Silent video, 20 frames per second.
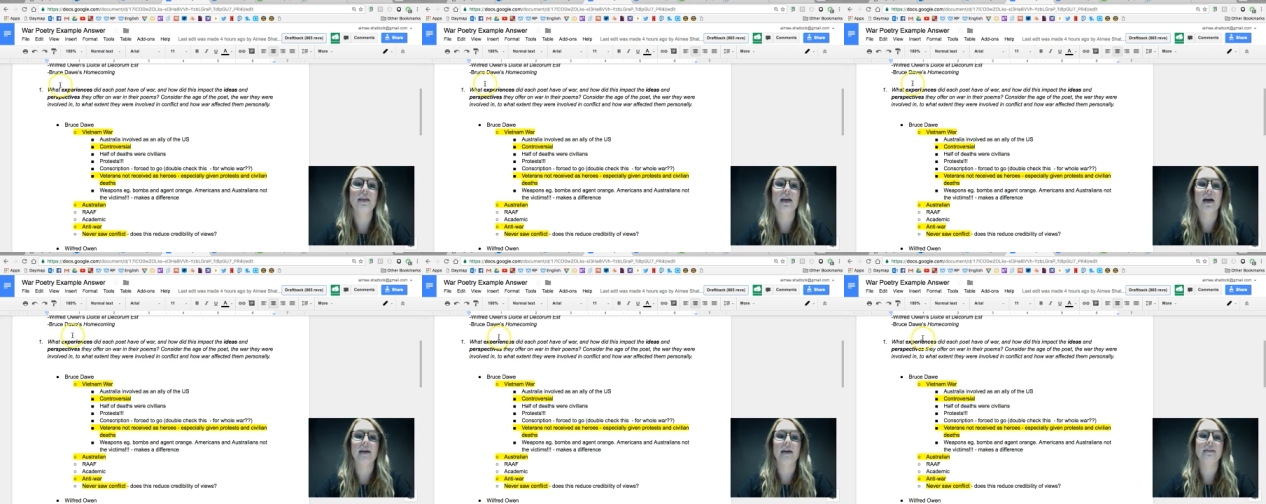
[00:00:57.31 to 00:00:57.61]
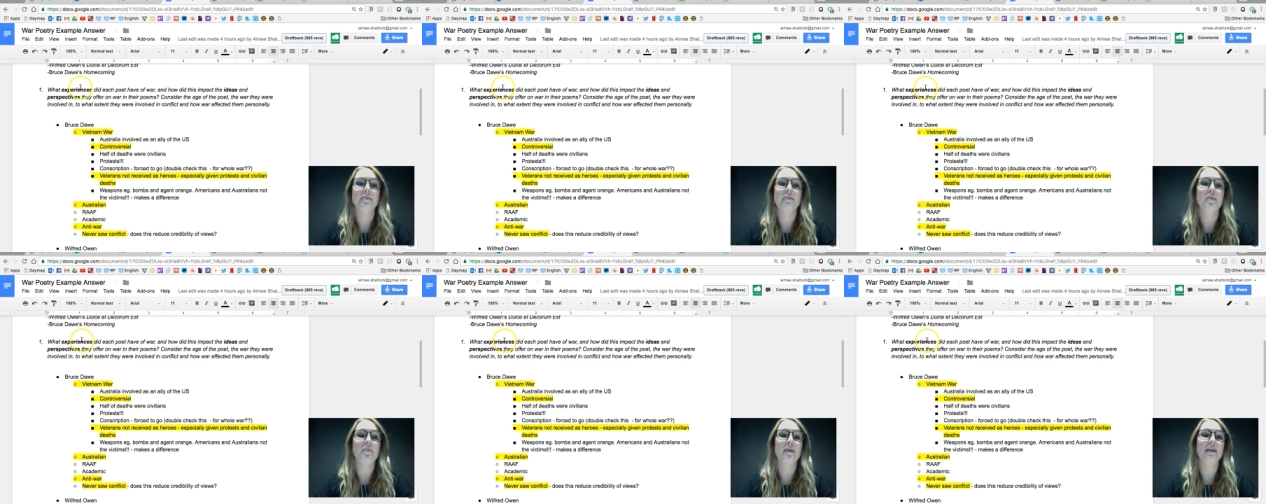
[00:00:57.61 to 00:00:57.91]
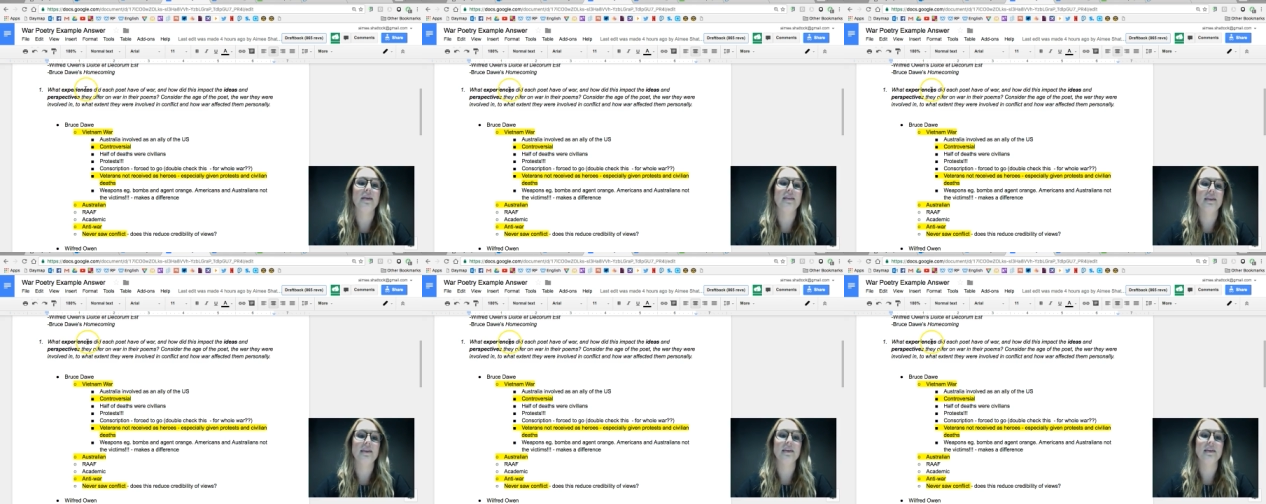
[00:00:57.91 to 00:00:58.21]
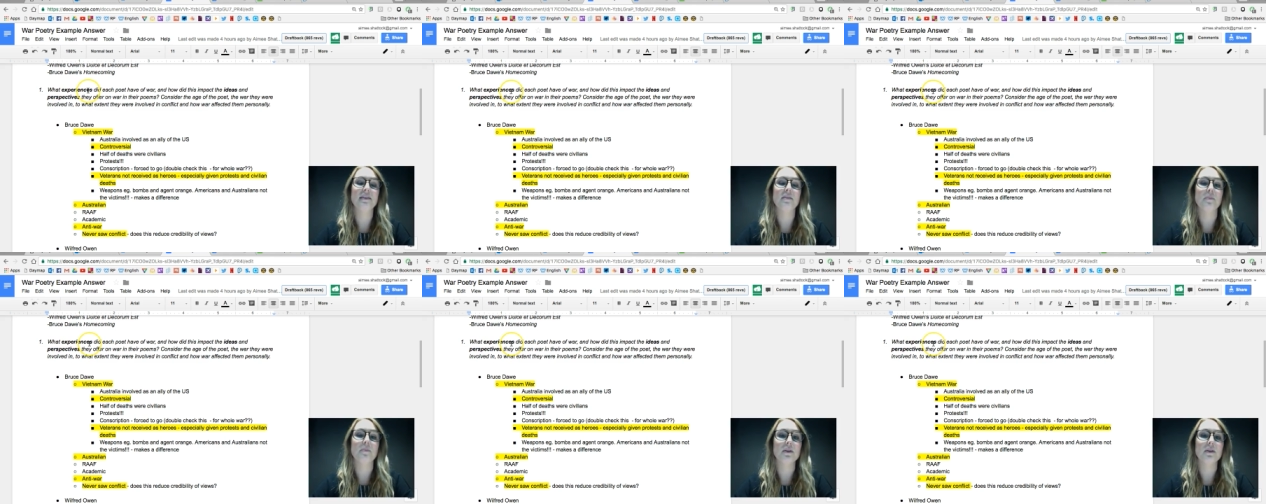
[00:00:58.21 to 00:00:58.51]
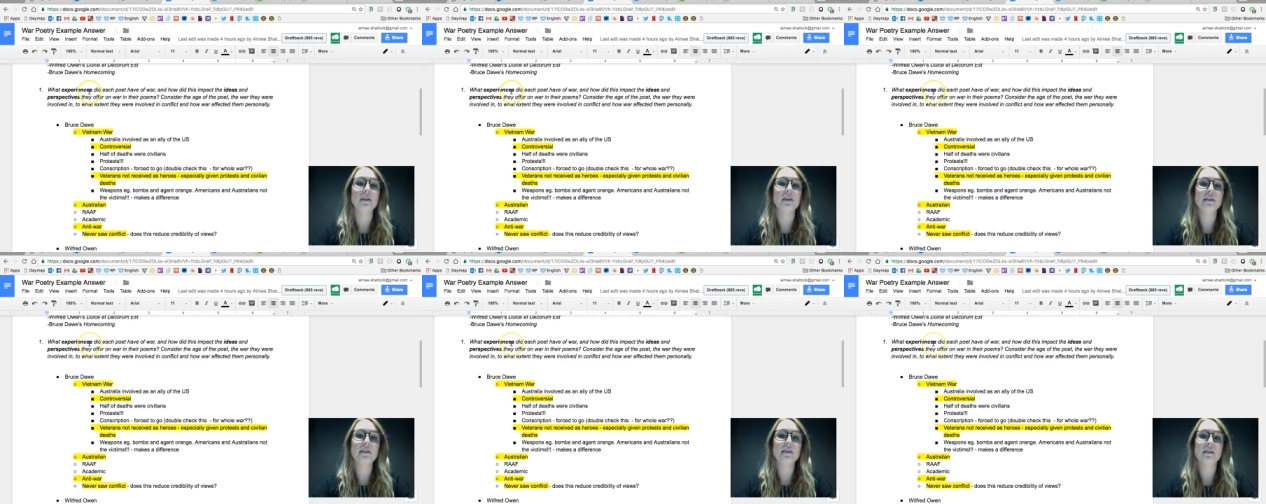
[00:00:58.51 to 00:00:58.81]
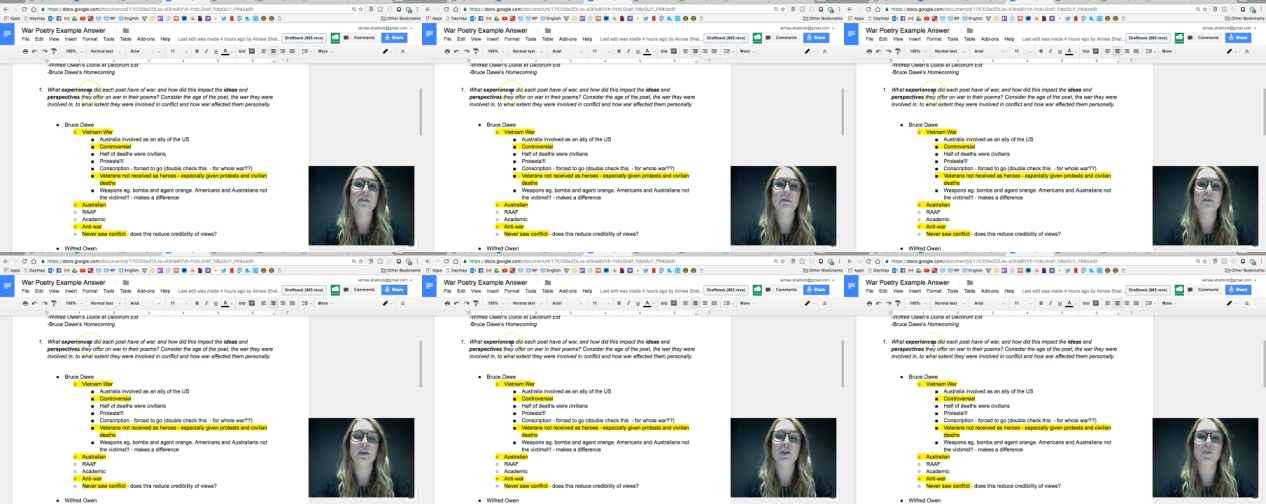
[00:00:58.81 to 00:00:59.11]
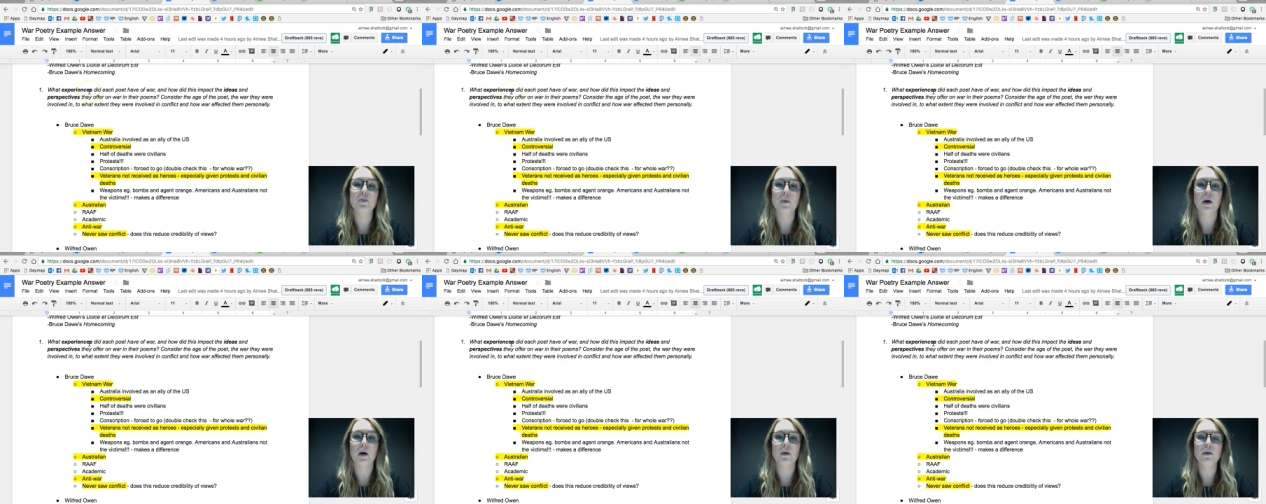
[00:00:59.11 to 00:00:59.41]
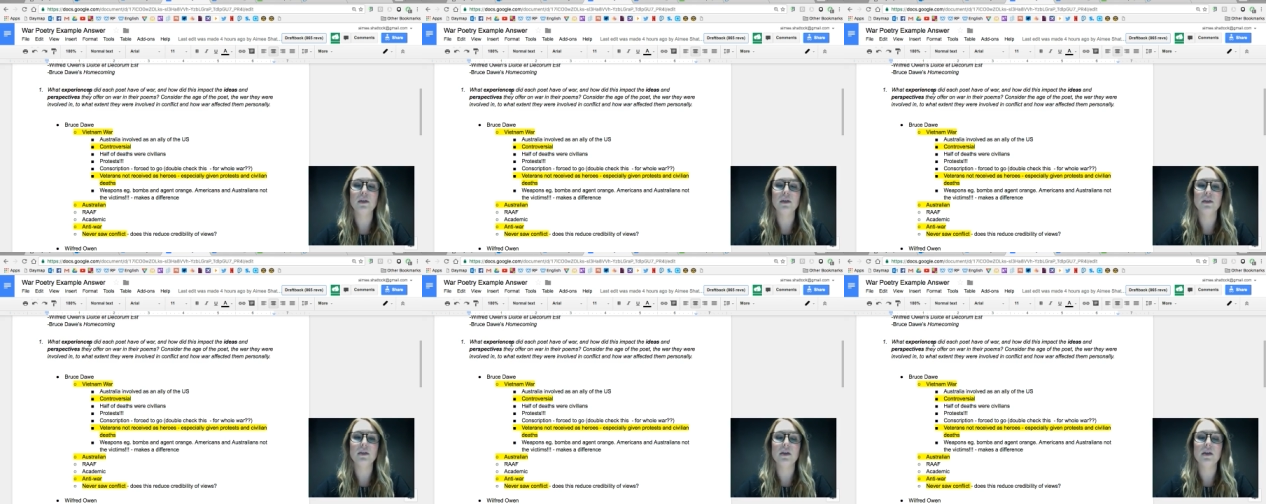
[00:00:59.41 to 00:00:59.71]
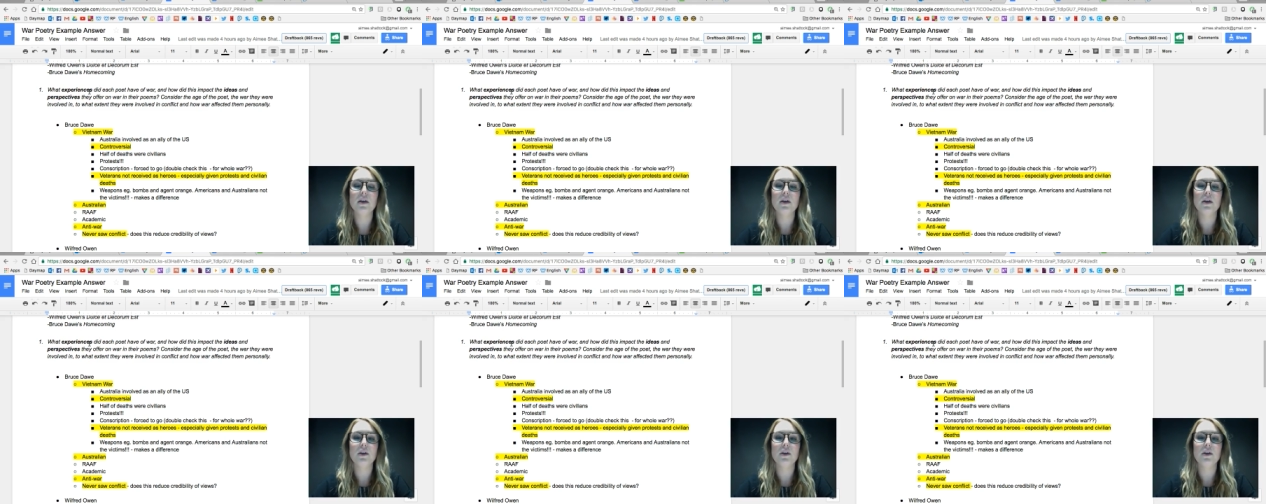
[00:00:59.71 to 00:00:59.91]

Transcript: asked me about the experiences of each poet,